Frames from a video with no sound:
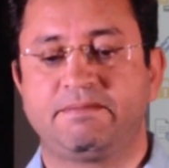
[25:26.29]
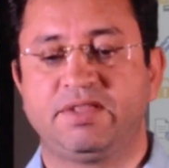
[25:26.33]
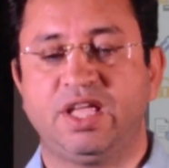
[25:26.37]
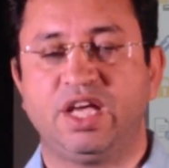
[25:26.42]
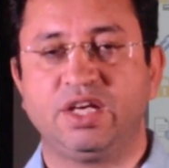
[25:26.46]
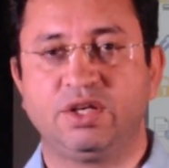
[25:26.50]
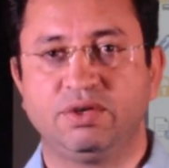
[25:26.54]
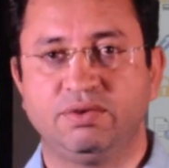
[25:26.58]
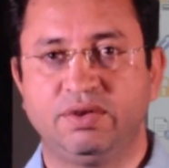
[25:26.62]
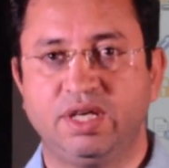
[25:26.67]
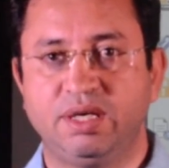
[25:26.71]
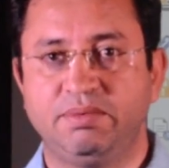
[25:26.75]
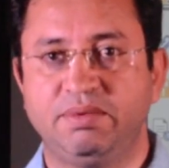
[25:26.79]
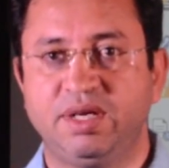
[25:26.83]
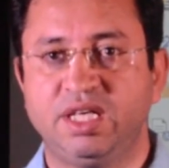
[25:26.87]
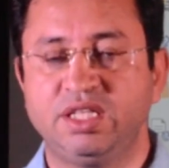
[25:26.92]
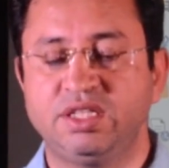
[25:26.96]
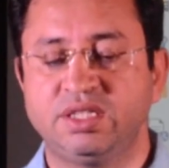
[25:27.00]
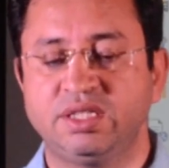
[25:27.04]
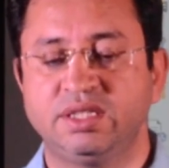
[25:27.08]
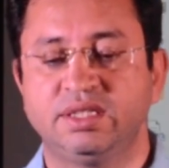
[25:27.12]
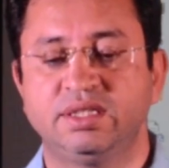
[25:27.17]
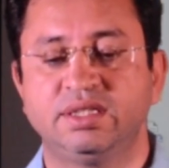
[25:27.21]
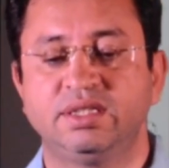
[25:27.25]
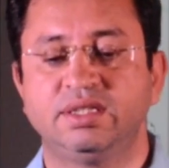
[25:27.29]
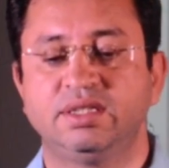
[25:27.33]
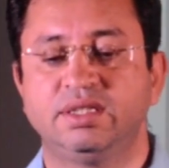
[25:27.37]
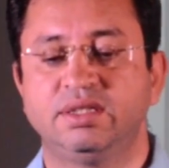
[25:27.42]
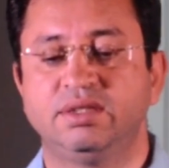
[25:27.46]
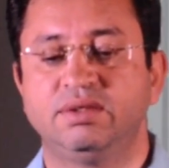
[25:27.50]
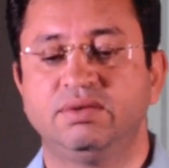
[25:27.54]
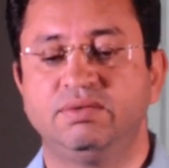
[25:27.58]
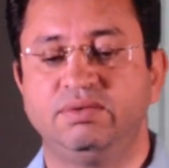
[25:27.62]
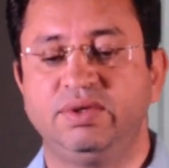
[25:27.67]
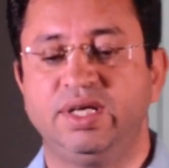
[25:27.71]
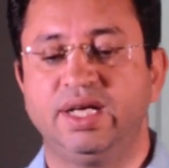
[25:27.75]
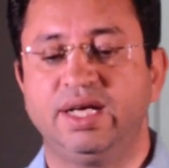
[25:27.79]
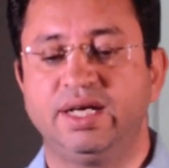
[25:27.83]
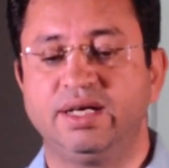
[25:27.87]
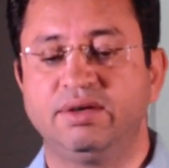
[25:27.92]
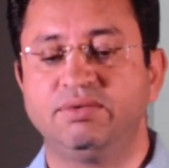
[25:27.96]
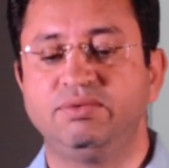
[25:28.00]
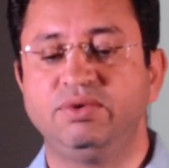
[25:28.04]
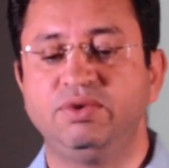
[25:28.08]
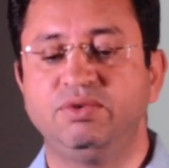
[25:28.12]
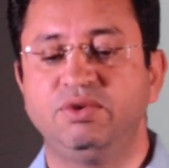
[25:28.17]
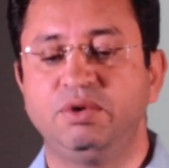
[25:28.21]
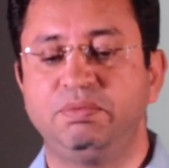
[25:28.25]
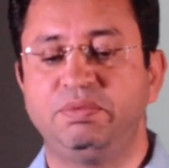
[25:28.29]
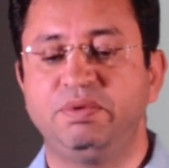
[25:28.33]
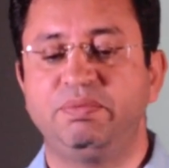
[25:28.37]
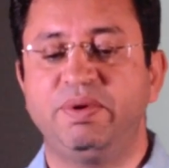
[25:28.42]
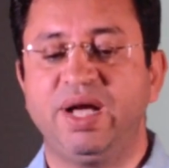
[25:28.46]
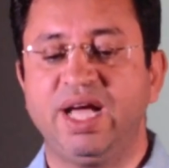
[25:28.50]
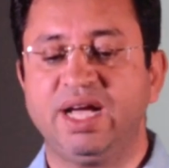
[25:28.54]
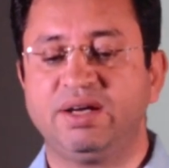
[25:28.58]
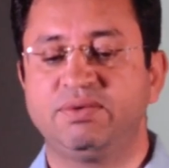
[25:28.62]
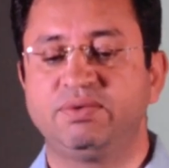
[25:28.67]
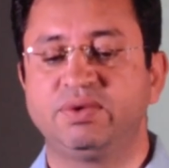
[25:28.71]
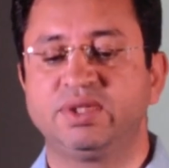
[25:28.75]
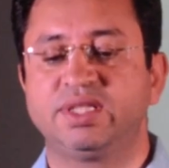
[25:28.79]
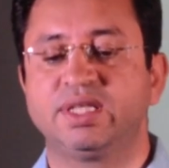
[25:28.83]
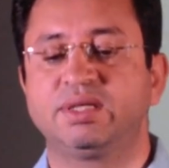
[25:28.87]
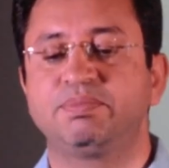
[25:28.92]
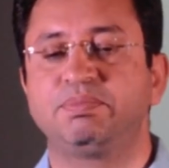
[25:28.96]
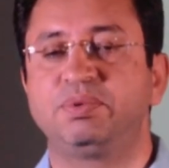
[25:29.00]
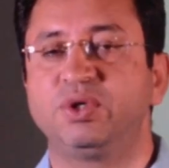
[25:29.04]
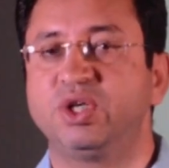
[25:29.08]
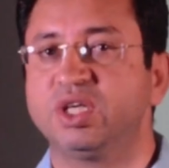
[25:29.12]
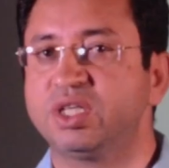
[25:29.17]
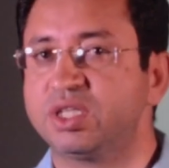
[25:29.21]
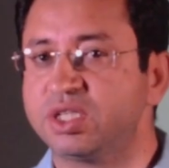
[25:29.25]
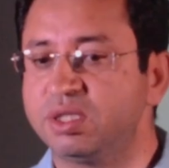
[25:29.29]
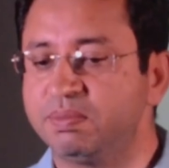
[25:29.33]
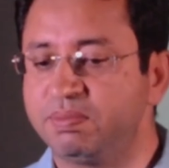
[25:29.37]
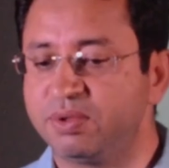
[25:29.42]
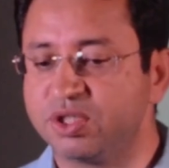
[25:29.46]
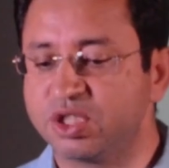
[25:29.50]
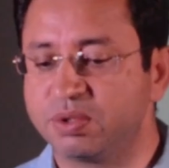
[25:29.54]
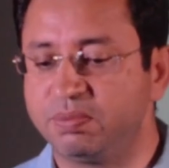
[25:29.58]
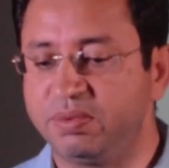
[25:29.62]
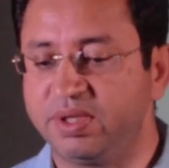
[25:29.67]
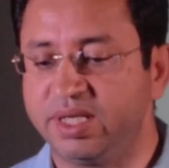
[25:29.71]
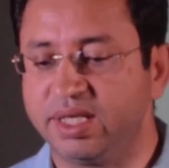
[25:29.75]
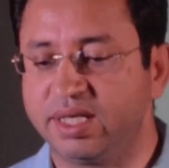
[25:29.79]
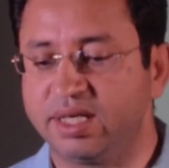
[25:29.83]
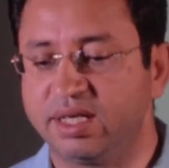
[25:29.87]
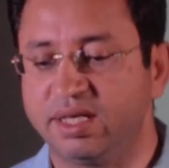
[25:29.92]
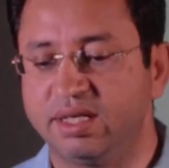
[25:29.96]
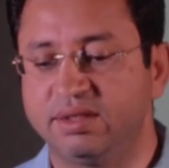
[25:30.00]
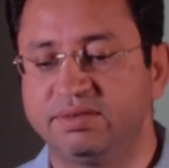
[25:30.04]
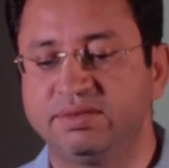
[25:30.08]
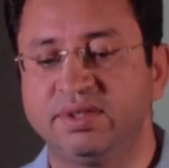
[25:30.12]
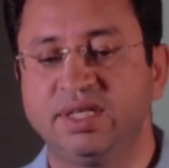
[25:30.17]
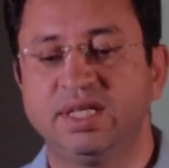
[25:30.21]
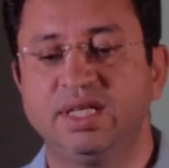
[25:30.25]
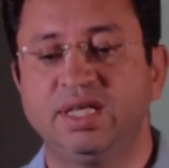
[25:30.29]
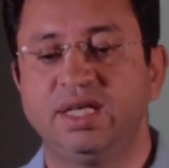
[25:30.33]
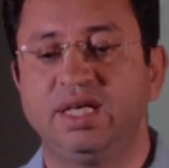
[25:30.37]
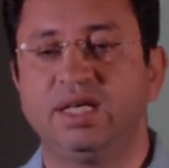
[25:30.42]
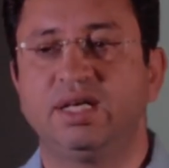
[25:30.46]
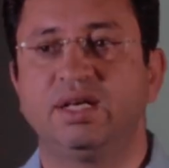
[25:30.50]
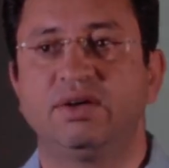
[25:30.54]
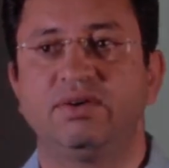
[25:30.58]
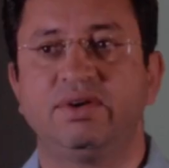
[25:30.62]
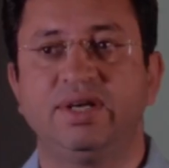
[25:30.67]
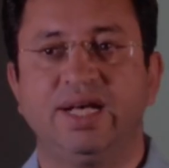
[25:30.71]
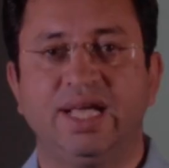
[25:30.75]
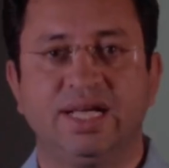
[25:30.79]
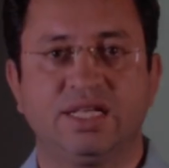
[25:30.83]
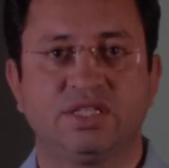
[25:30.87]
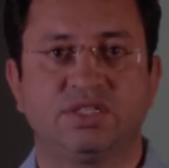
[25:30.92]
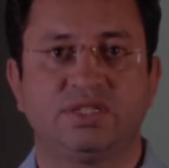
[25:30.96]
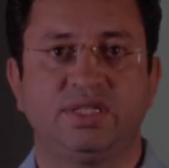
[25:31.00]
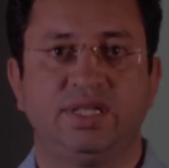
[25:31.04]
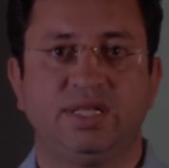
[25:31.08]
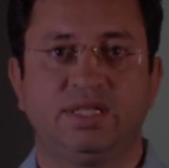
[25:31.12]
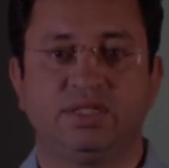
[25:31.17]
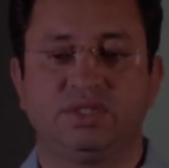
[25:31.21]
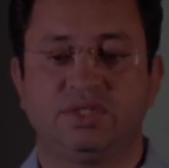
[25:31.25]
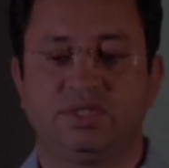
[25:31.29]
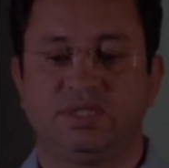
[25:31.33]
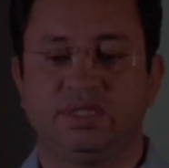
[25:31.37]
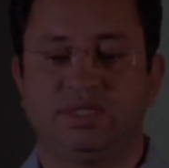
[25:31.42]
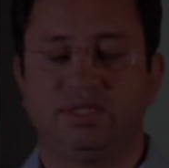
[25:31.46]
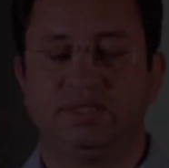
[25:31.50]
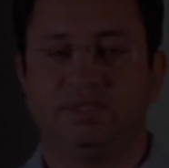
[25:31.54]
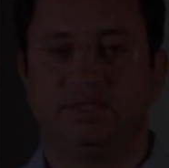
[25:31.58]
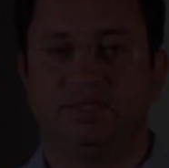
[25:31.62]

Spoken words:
Thank you very much. We will be back with the production possibility curve in our next lecture.